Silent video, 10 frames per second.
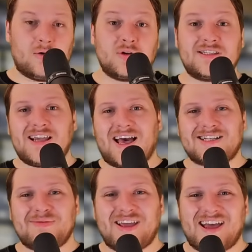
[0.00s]
see
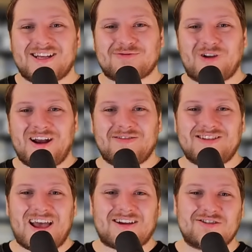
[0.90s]
Hajime cast Rain of
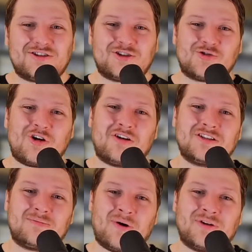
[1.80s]
Daggers to destroy all
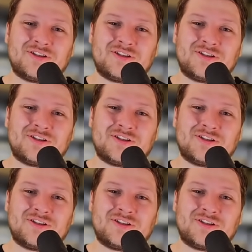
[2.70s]
his opponent's